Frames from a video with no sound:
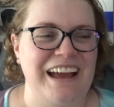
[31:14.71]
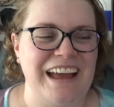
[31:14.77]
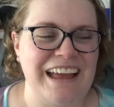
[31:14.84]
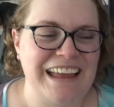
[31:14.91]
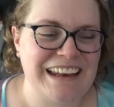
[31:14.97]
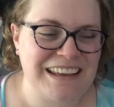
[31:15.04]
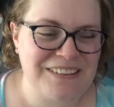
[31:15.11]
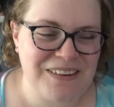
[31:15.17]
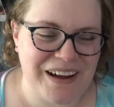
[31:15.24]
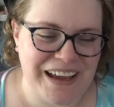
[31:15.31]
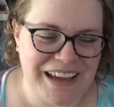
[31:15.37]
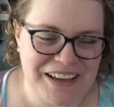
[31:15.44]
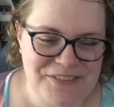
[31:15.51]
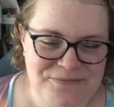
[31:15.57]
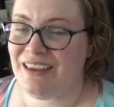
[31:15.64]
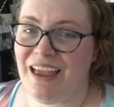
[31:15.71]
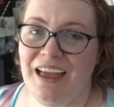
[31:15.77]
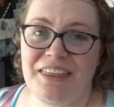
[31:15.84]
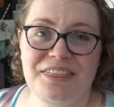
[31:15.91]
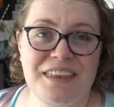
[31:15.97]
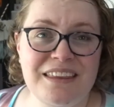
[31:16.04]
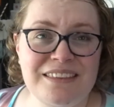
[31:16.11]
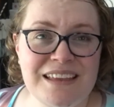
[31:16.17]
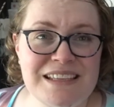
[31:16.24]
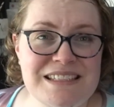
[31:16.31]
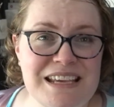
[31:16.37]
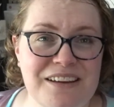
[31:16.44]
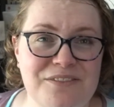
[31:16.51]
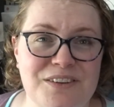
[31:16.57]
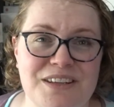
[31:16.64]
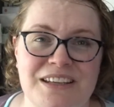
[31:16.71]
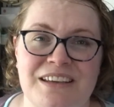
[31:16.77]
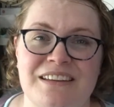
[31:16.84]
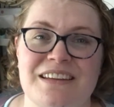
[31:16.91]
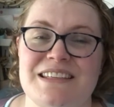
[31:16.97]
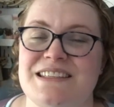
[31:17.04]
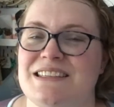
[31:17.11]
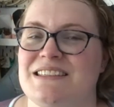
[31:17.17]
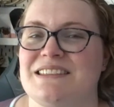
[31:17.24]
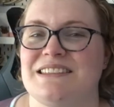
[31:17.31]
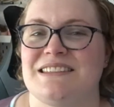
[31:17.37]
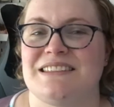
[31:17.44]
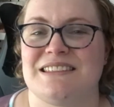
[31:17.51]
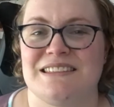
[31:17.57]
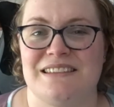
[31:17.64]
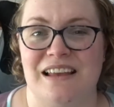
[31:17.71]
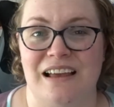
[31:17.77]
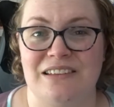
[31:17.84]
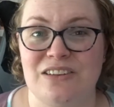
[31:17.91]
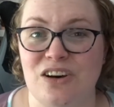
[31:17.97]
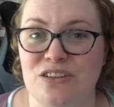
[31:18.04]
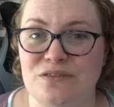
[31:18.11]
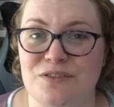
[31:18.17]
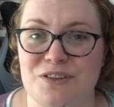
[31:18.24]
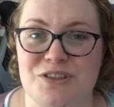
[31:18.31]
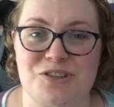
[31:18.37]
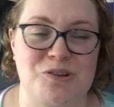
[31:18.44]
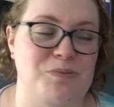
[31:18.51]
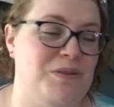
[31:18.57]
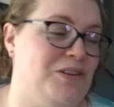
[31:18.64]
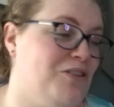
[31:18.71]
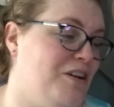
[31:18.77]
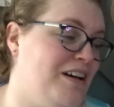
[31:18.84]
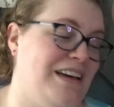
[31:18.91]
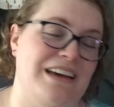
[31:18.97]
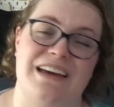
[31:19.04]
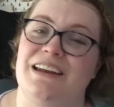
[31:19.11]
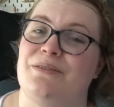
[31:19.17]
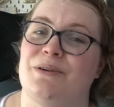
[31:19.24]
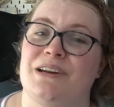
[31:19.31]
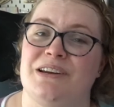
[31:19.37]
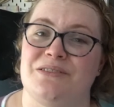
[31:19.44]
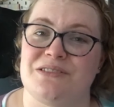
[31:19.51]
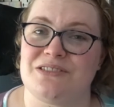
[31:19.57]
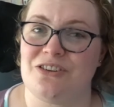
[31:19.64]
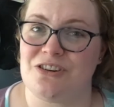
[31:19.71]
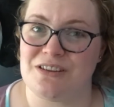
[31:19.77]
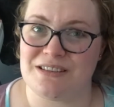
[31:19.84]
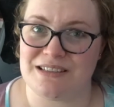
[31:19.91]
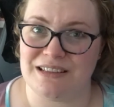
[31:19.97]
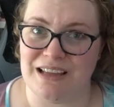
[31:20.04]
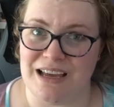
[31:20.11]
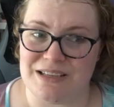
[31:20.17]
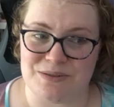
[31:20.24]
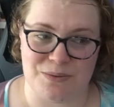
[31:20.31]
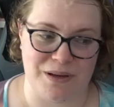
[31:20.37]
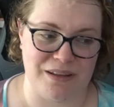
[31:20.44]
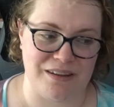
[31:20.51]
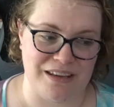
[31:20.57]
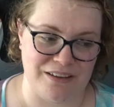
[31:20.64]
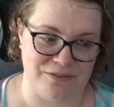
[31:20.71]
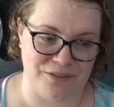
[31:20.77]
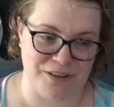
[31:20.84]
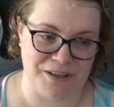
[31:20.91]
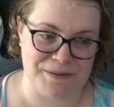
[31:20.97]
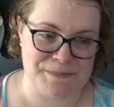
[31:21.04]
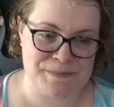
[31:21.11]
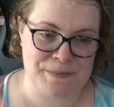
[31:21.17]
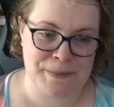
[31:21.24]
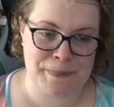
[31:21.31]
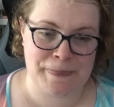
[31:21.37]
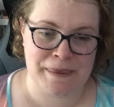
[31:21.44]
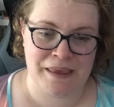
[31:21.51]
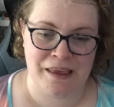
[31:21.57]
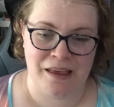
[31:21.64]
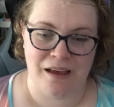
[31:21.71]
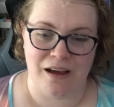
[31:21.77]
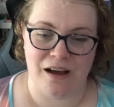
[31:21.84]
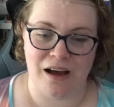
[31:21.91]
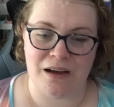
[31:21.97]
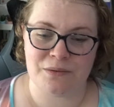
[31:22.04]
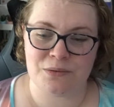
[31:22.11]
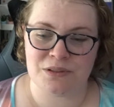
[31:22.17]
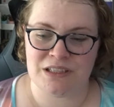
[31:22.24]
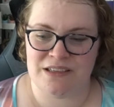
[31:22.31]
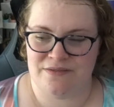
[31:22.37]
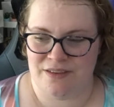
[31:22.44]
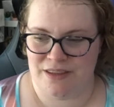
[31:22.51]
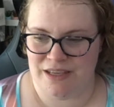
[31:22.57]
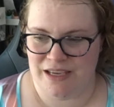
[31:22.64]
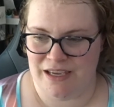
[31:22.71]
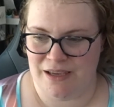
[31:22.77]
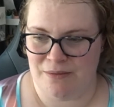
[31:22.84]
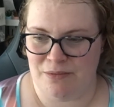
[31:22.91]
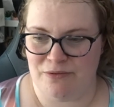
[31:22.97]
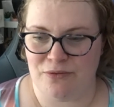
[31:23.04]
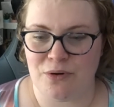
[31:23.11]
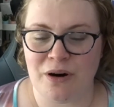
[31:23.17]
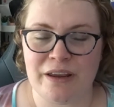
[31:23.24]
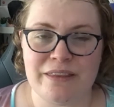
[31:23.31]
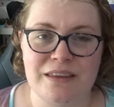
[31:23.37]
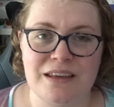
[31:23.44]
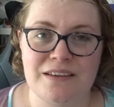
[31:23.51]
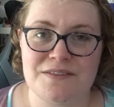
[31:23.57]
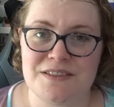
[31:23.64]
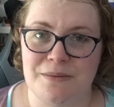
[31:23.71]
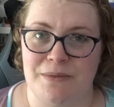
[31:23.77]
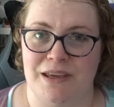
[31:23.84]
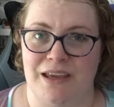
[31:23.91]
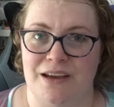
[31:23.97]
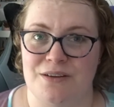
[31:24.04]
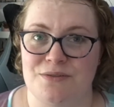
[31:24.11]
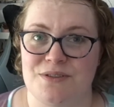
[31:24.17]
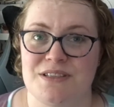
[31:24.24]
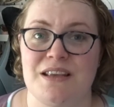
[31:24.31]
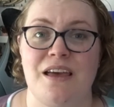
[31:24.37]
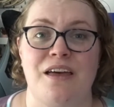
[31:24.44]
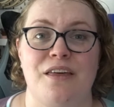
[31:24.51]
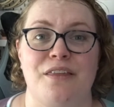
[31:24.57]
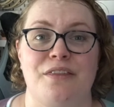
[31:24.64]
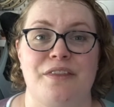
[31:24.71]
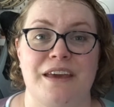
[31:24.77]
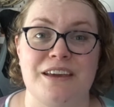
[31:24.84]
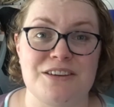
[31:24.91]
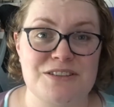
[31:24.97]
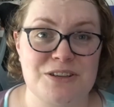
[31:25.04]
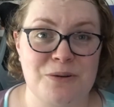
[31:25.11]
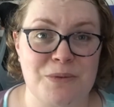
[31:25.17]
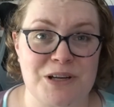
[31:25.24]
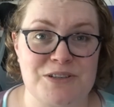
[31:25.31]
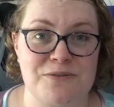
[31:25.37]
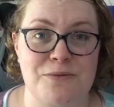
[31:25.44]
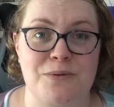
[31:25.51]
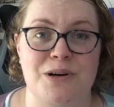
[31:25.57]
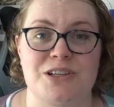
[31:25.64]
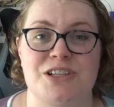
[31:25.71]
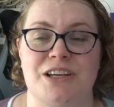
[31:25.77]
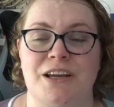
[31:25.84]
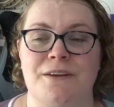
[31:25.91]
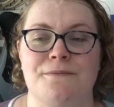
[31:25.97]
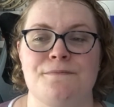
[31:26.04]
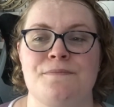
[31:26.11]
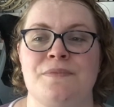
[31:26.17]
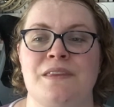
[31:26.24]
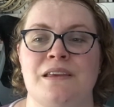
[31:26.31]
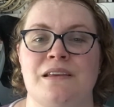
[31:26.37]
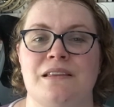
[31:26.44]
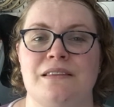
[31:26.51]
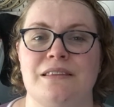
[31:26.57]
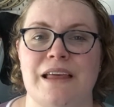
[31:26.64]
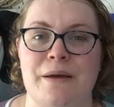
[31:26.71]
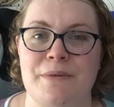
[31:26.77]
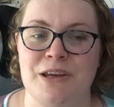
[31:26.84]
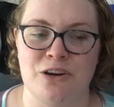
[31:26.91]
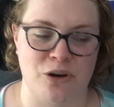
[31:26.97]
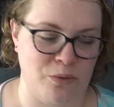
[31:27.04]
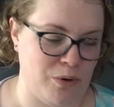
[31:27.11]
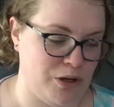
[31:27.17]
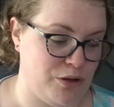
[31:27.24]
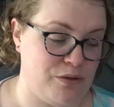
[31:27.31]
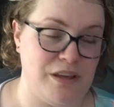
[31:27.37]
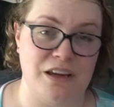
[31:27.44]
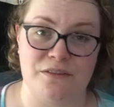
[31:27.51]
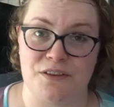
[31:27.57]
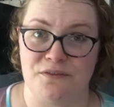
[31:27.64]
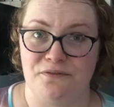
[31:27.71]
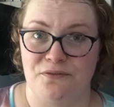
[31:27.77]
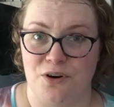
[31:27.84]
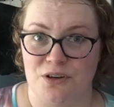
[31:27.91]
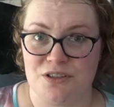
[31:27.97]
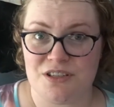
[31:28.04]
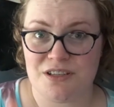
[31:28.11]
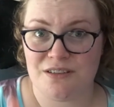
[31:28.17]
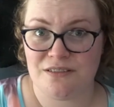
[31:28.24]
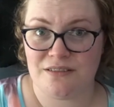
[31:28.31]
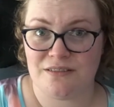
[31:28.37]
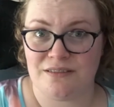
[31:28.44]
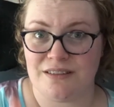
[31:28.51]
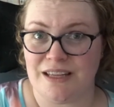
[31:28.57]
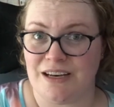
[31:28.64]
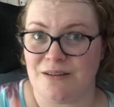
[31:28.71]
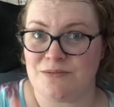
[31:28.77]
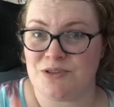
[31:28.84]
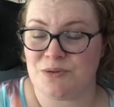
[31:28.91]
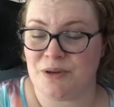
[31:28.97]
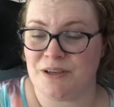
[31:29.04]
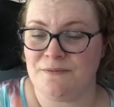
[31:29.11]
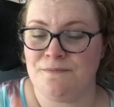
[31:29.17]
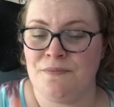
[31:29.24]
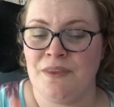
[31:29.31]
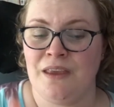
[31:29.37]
Anyway, I think that's everything. This is a long FlossTube, but not anywhere near as long as the last one, thankfully. I will leave it there before I think of something else. Thank you so much for watching. Let me know what you think of the font that I'm doing.